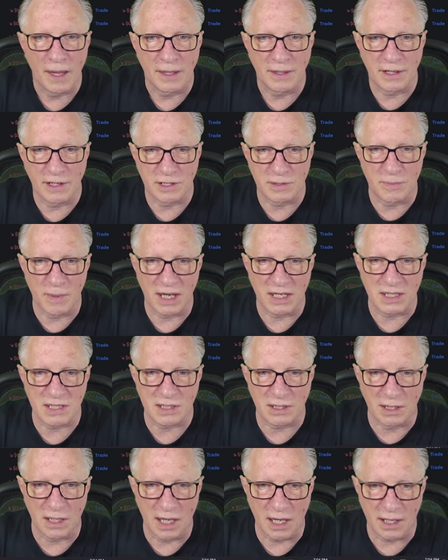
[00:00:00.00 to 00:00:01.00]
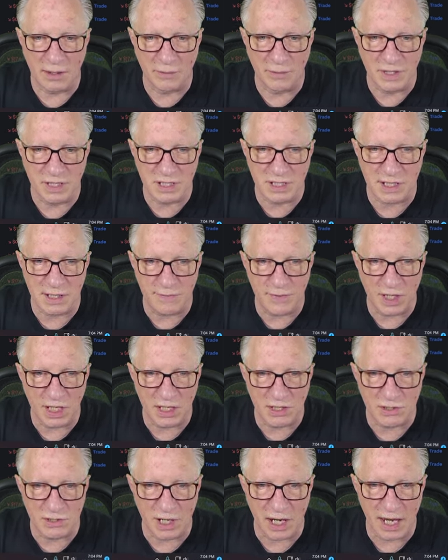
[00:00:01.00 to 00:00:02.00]
There's my Solana receiving
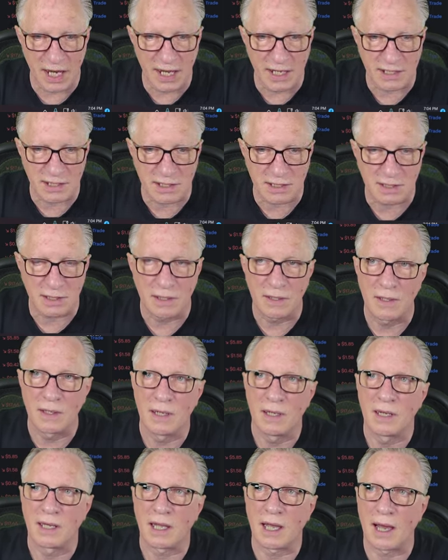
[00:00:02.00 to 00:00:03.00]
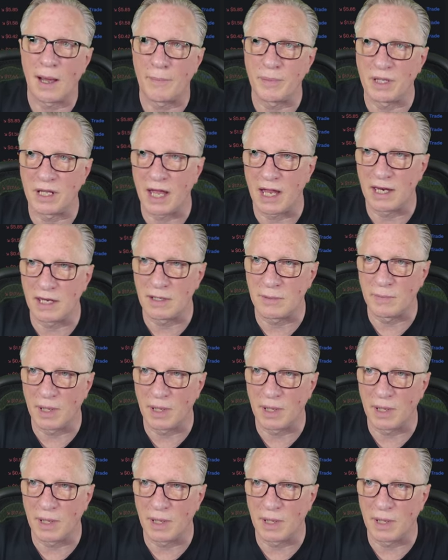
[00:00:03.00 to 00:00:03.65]
address. Copy that into